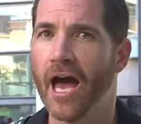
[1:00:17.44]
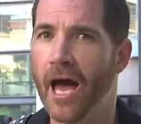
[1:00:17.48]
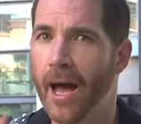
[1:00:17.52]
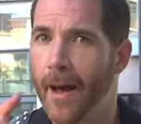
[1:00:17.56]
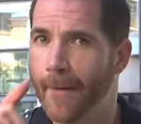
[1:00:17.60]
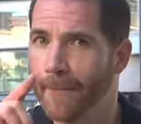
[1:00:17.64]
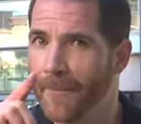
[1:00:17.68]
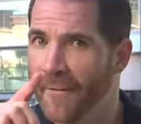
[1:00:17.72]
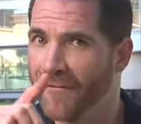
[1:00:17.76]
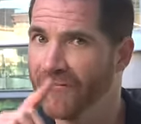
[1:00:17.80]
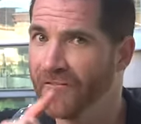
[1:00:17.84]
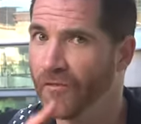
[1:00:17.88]

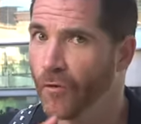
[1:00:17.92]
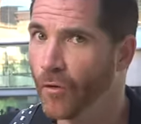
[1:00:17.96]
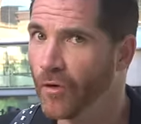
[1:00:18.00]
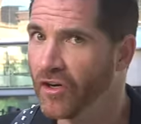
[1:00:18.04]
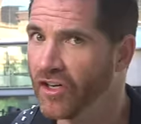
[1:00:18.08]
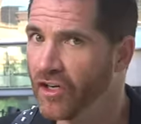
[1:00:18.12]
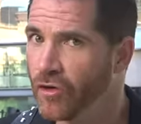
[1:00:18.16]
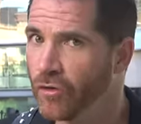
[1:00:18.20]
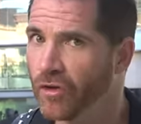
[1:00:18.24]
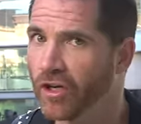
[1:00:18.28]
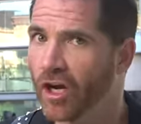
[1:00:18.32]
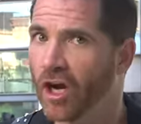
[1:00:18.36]
And before
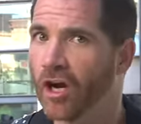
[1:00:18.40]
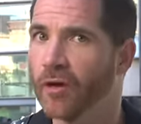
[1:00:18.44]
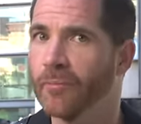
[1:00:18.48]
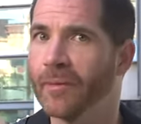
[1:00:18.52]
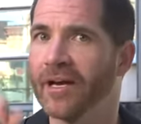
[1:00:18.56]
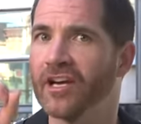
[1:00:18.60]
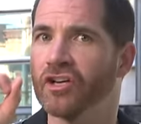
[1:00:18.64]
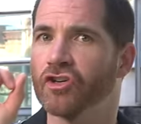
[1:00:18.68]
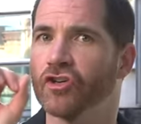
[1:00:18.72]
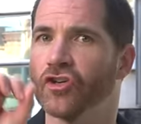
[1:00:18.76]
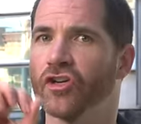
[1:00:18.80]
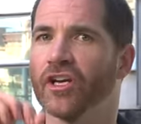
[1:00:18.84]
you go,
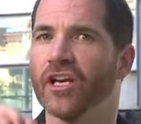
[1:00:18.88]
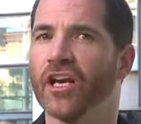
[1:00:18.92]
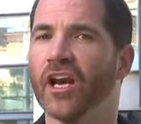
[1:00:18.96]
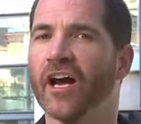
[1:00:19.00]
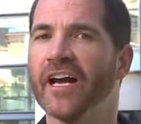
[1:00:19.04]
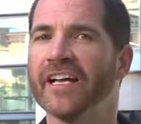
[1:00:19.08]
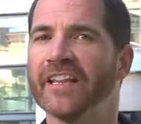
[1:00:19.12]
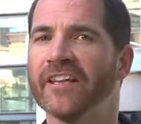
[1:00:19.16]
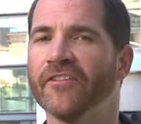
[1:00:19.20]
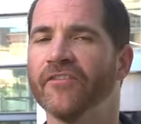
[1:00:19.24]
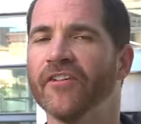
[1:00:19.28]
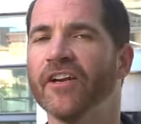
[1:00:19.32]
make sure you
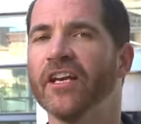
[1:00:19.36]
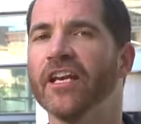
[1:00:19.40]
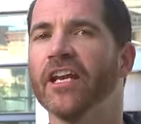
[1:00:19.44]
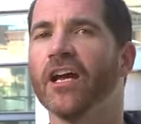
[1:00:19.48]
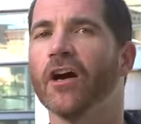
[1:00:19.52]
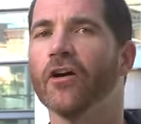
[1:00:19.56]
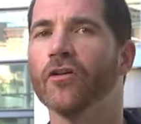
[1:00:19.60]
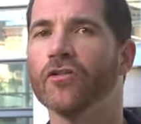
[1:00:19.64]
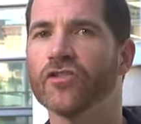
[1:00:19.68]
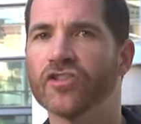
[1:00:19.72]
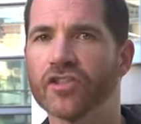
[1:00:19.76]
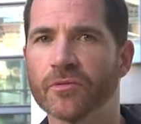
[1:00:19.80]
like the
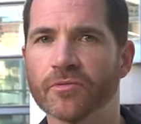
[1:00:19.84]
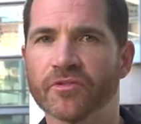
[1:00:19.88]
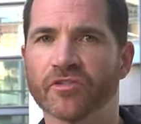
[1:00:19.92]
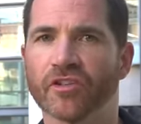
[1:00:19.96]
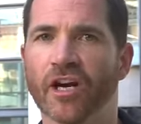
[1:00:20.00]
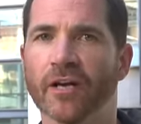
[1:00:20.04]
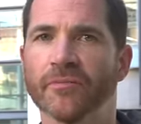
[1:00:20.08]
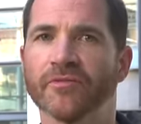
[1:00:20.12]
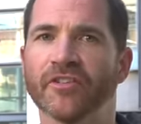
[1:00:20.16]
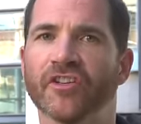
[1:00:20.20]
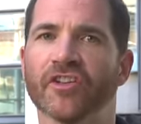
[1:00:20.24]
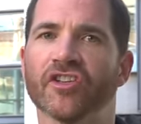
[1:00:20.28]
video,
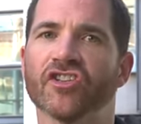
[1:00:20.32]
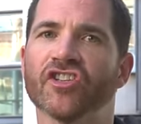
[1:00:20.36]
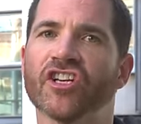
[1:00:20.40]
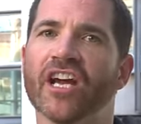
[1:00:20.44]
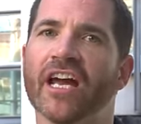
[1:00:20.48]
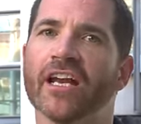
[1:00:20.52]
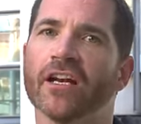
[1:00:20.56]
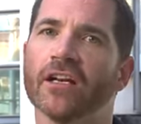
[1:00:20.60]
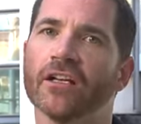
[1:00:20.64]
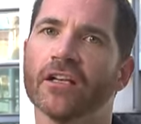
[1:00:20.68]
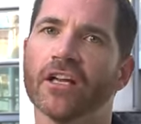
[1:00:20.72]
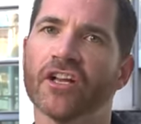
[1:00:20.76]
subscribe to the
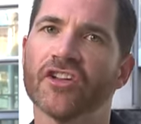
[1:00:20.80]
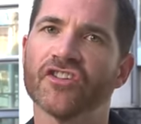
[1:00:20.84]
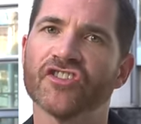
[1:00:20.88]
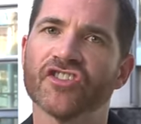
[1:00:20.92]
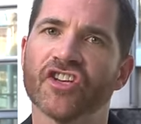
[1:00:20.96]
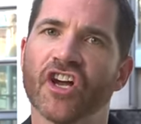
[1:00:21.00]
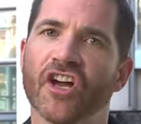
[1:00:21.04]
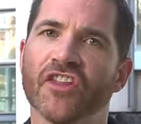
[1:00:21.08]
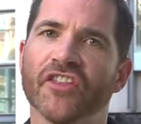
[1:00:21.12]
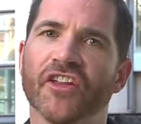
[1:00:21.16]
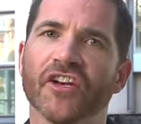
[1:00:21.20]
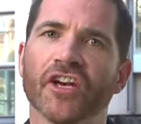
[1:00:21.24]
channel and
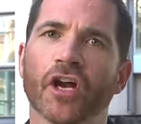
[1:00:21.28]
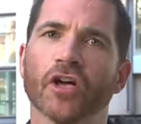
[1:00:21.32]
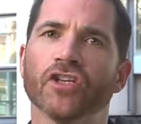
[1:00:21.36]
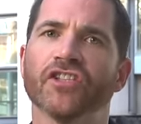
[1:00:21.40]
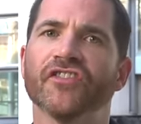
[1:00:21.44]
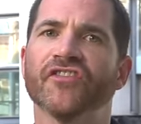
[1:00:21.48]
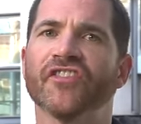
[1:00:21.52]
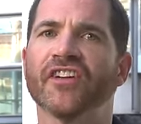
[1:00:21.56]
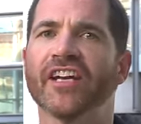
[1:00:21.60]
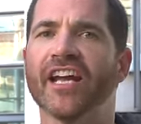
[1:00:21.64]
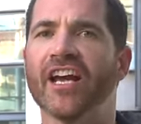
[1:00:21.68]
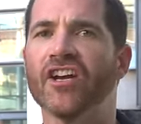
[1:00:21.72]
turn the
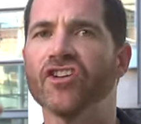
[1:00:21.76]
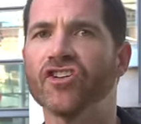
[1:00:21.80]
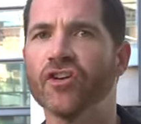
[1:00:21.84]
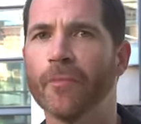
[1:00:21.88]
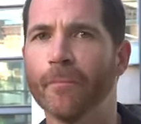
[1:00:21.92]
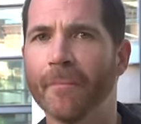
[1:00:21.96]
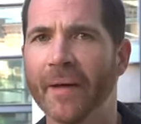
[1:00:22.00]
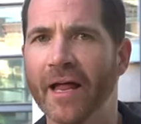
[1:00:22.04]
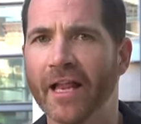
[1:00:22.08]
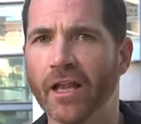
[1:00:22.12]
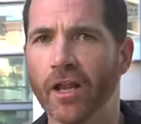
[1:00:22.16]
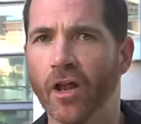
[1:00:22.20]
notification
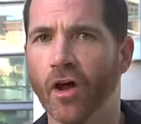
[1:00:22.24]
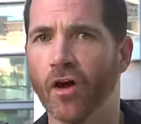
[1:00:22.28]
bell